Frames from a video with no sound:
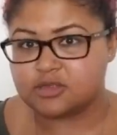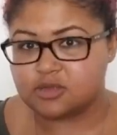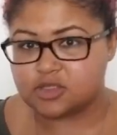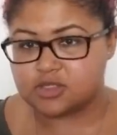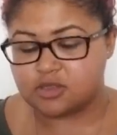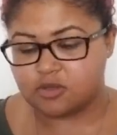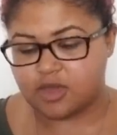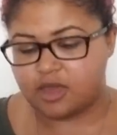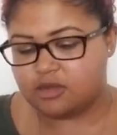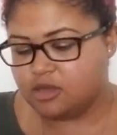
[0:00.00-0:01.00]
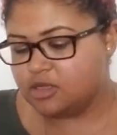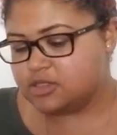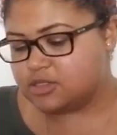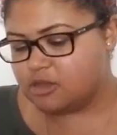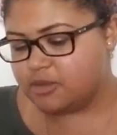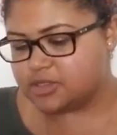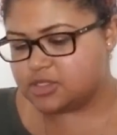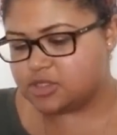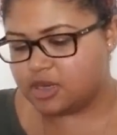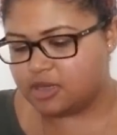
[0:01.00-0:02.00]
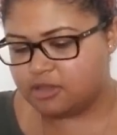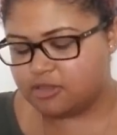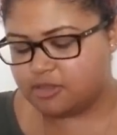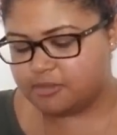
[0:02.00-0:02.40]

So just know that. Tell me about strength.